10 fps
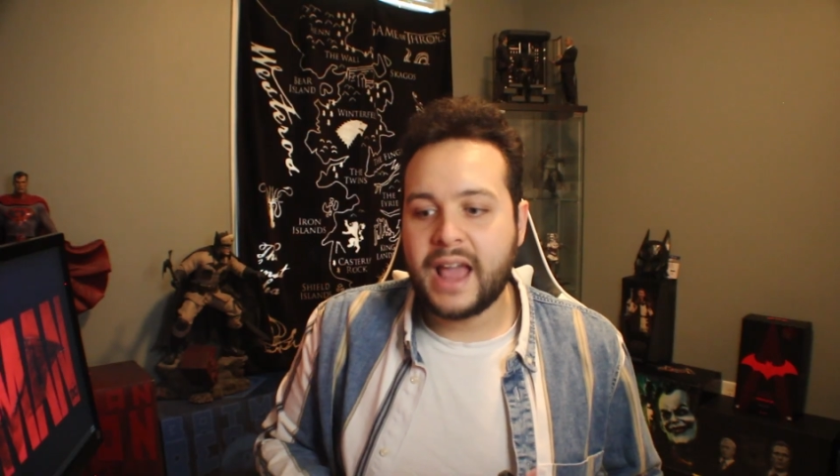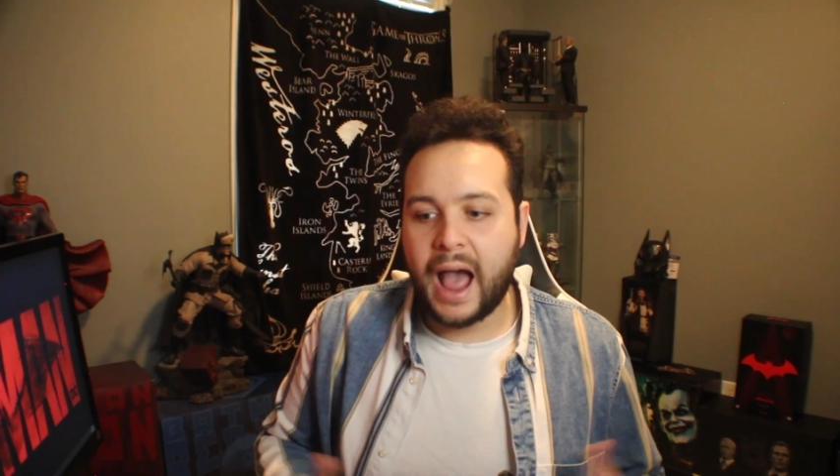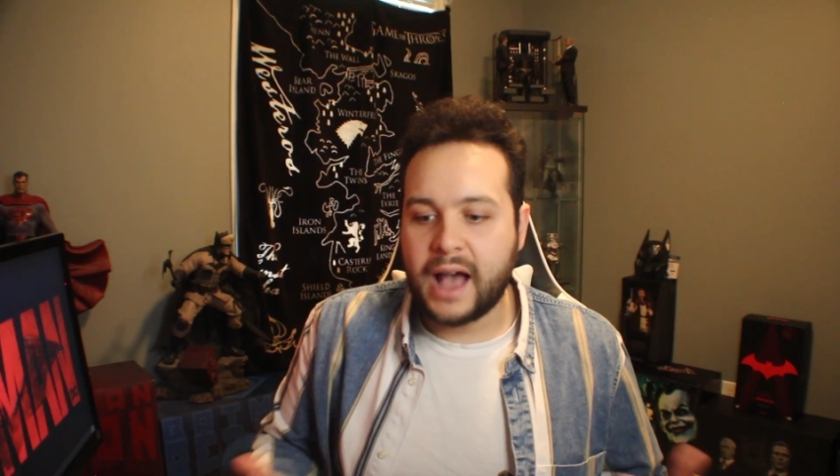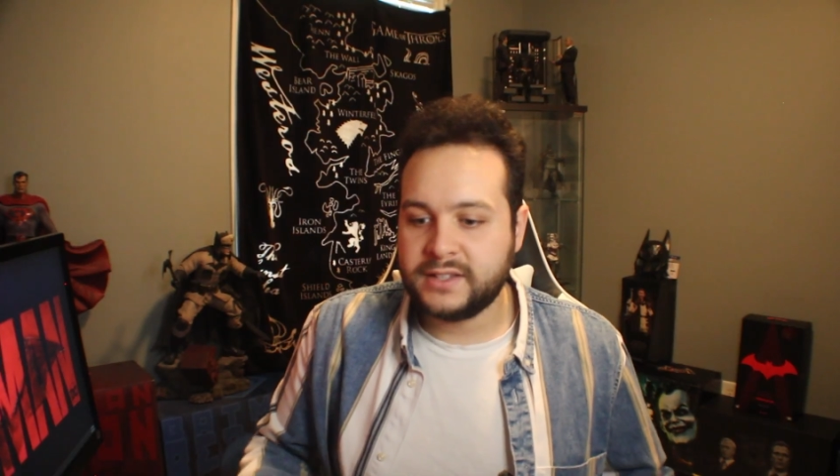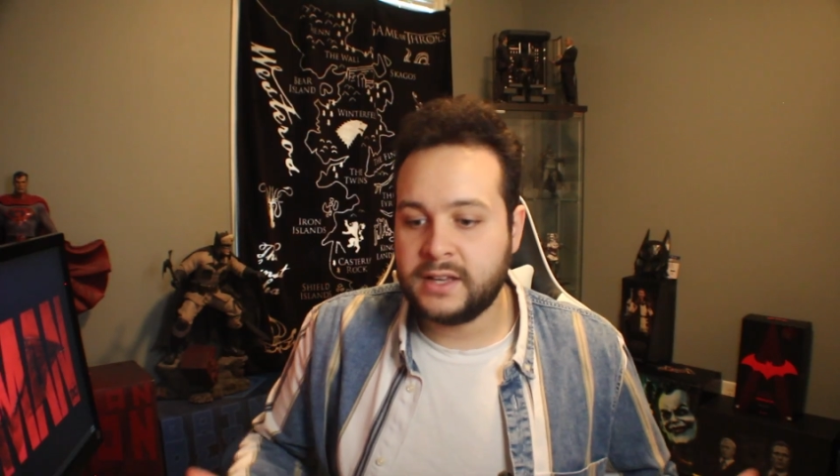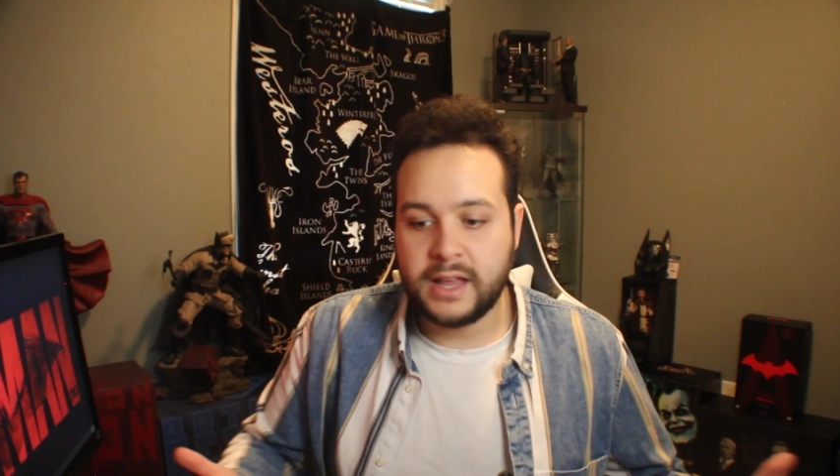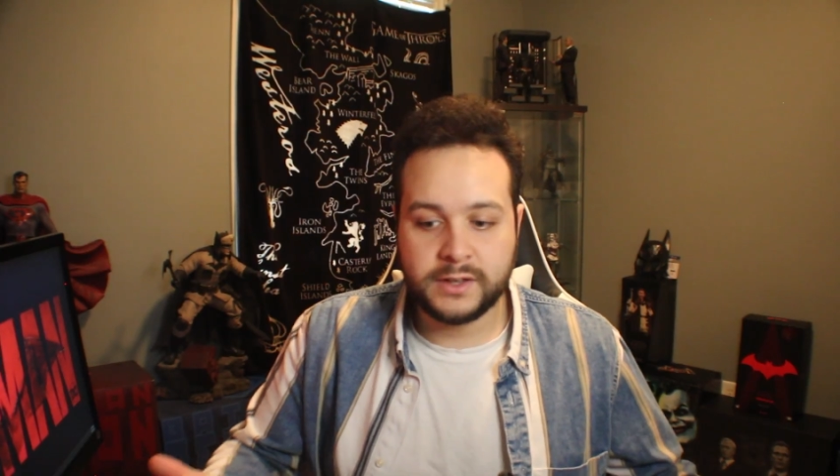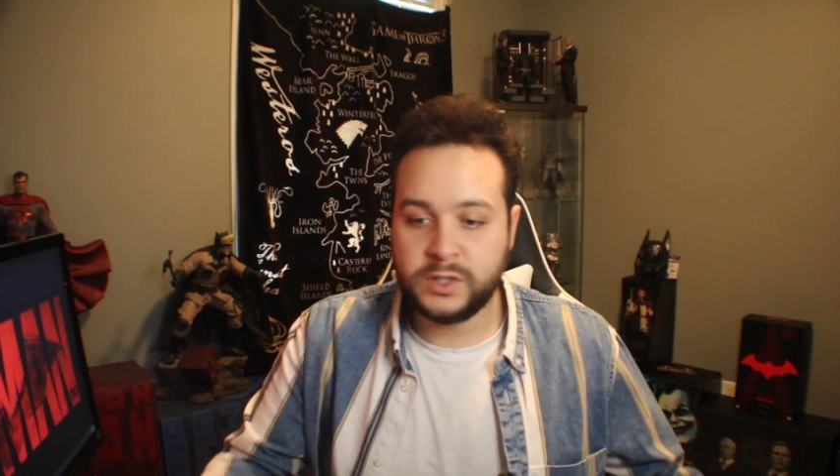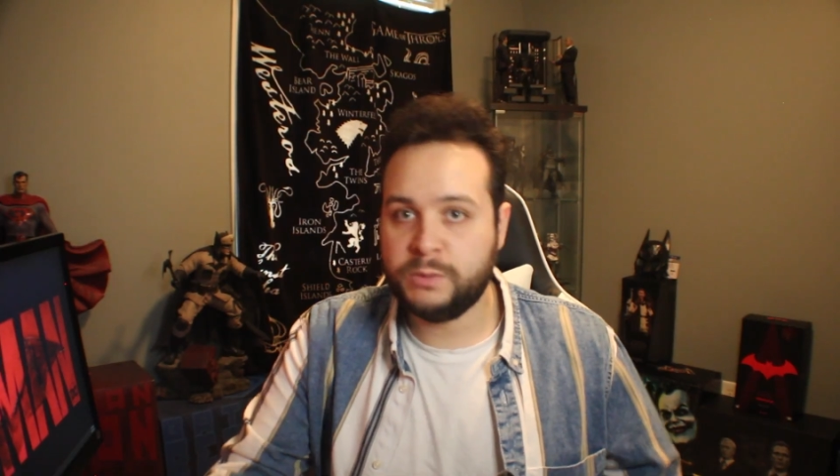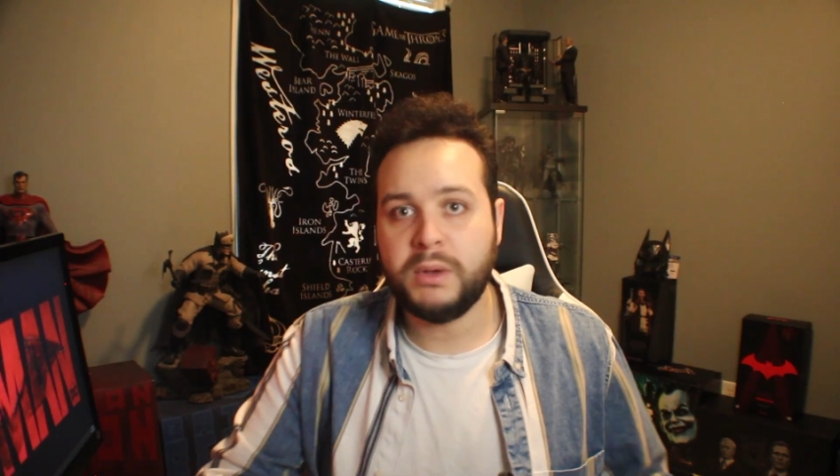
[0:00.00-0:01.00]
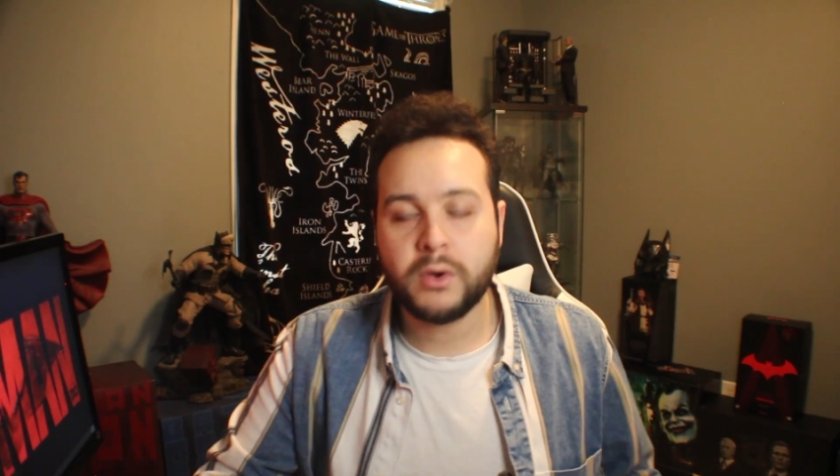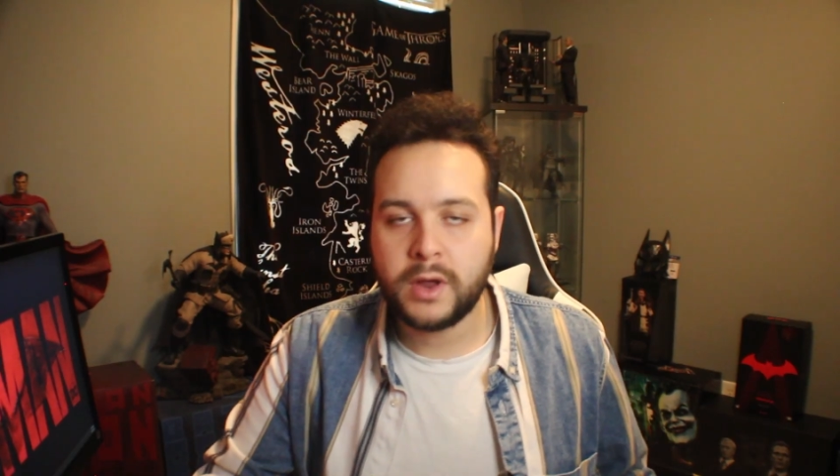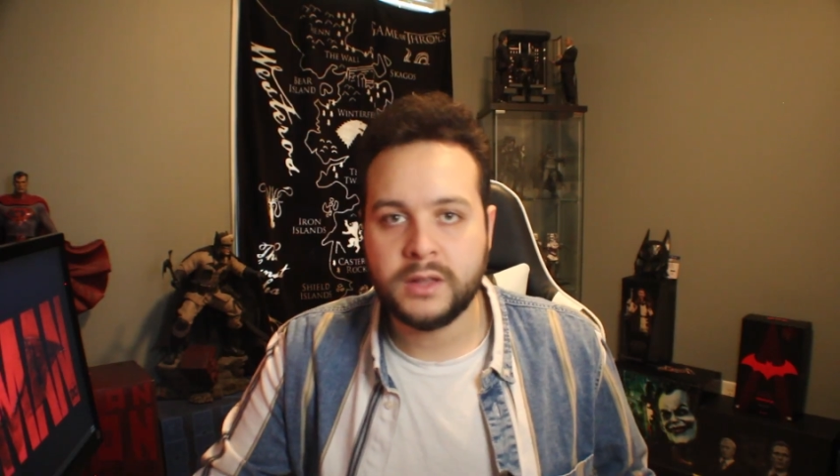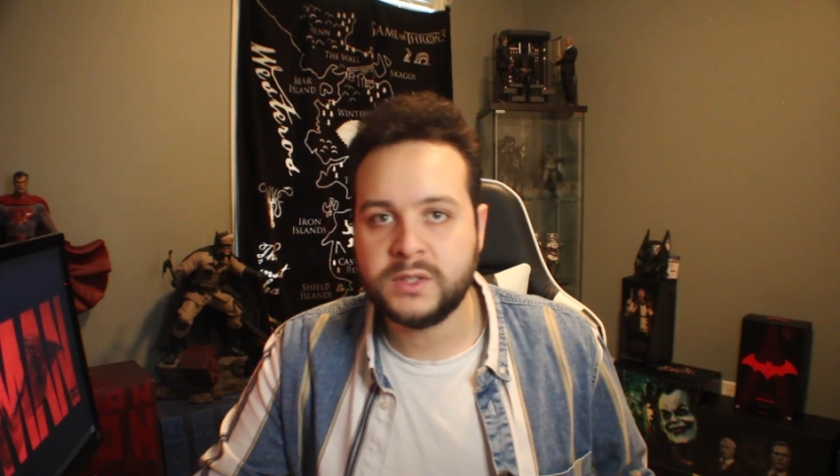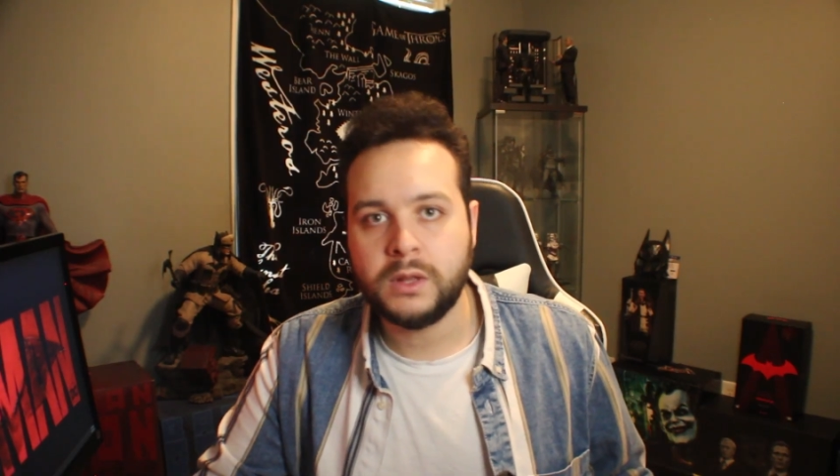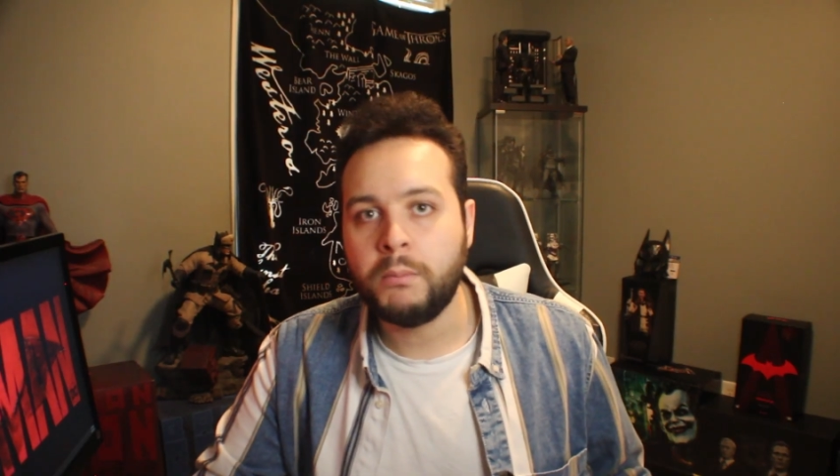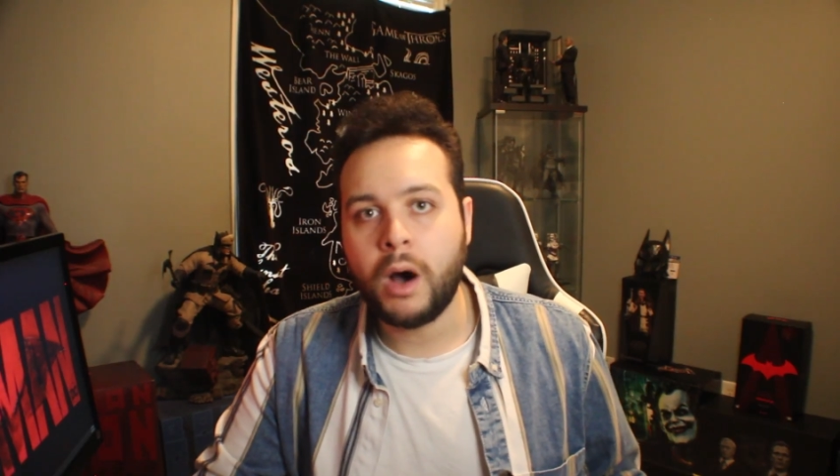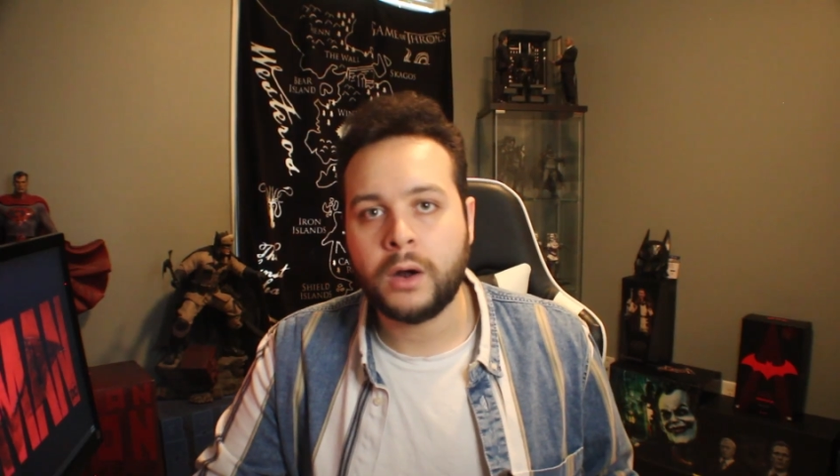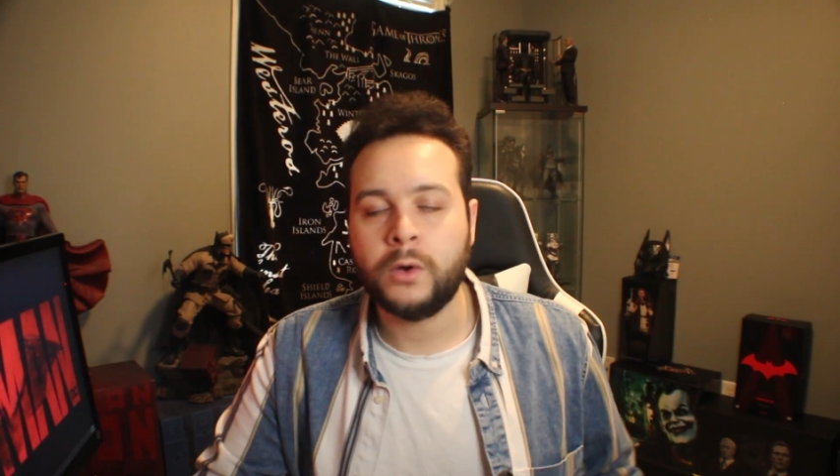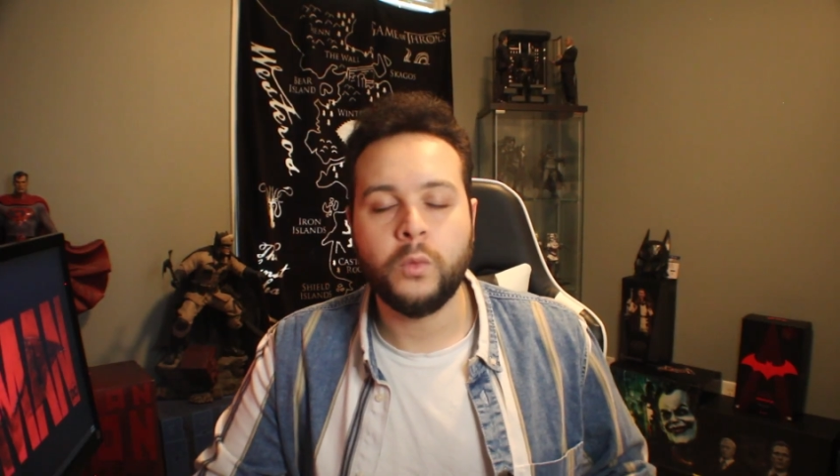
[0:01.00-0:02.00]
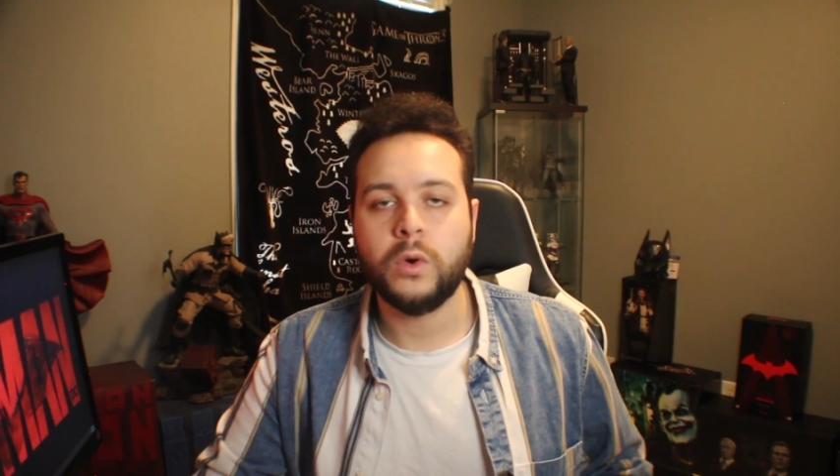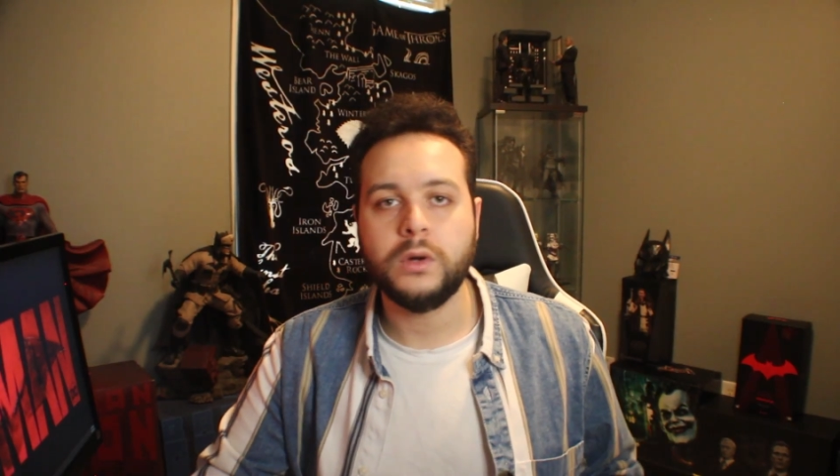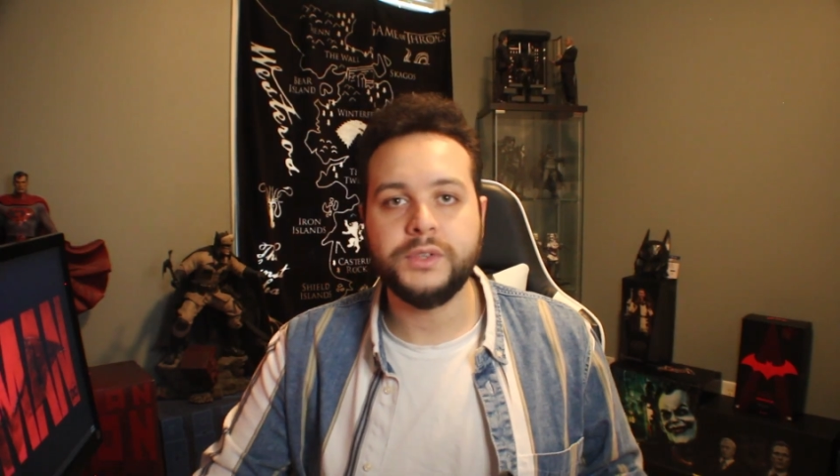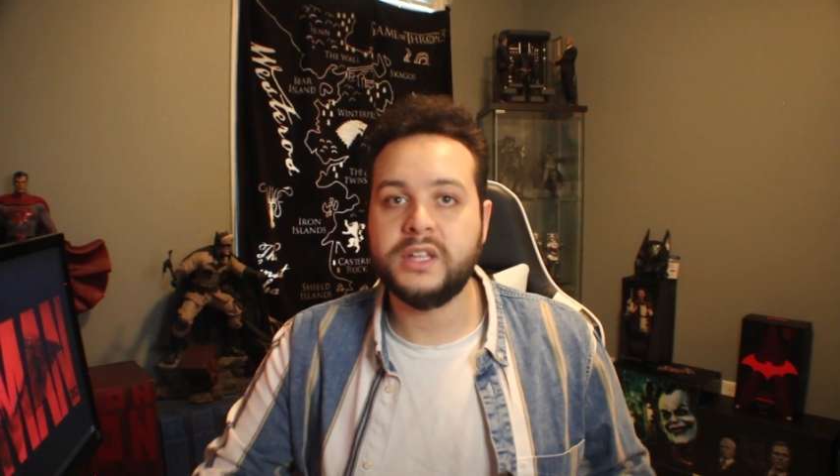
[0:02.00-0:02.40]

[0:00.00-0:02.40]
hasn't experienced the modern world.